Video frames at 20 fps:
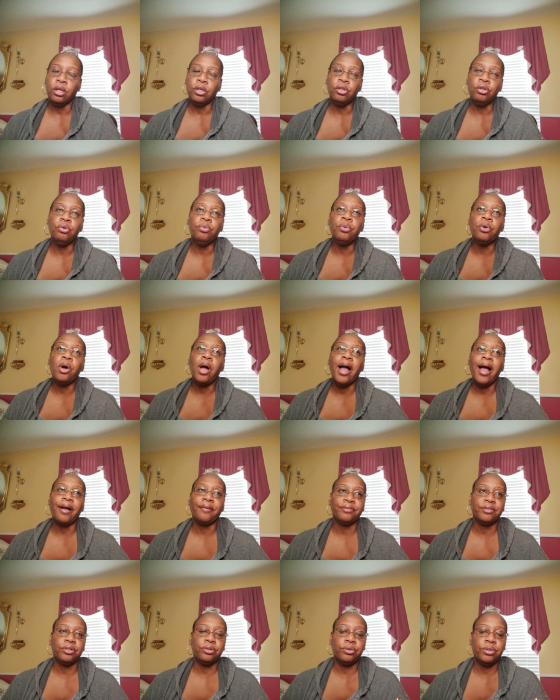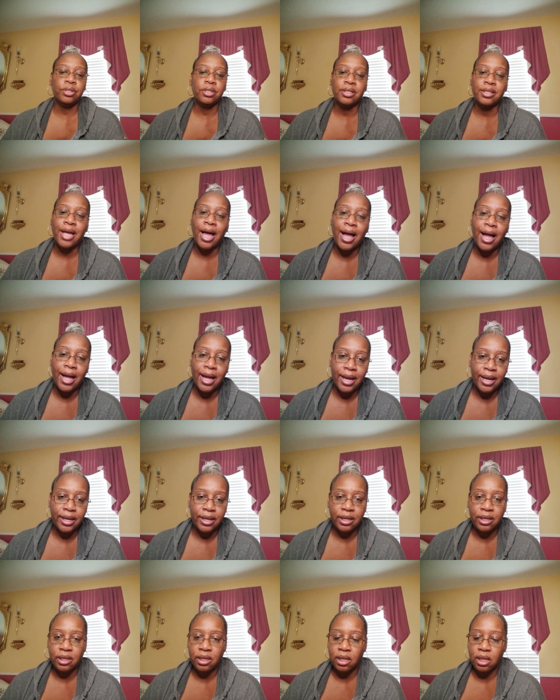you will have to
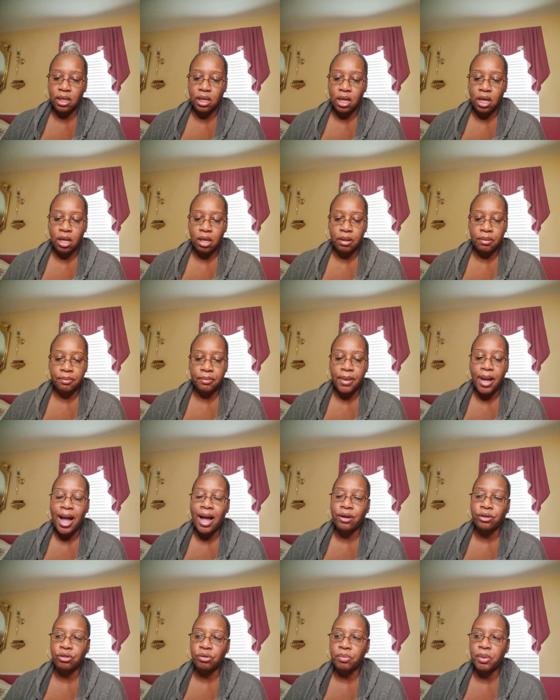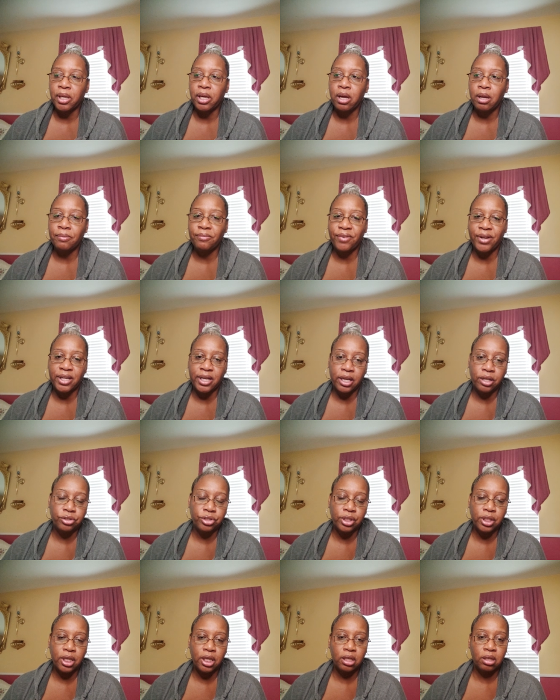decide um, how you become
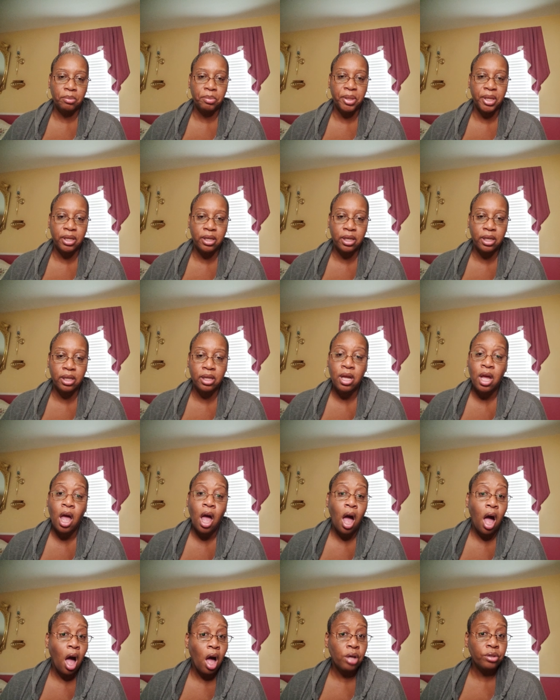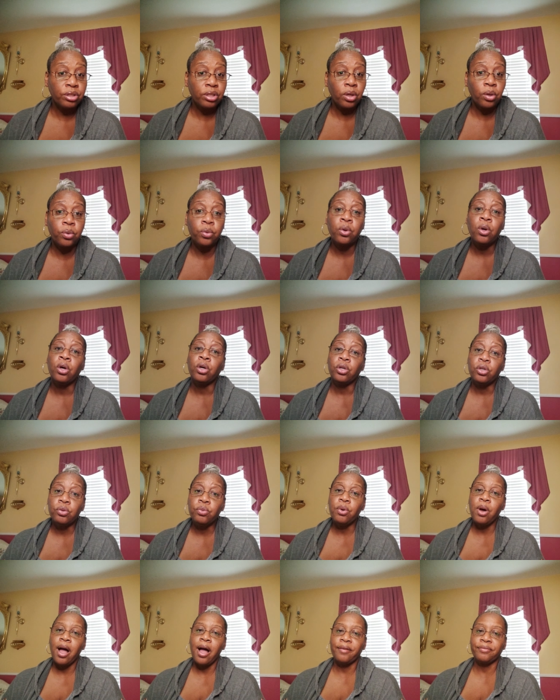financially independent. Also, you
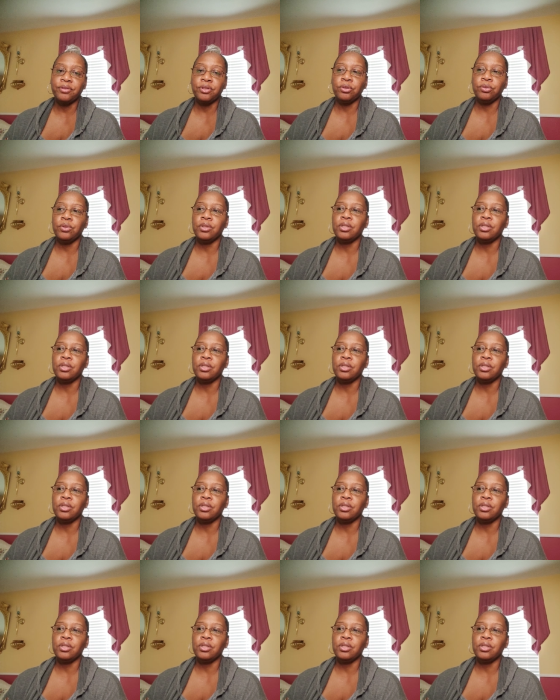will have to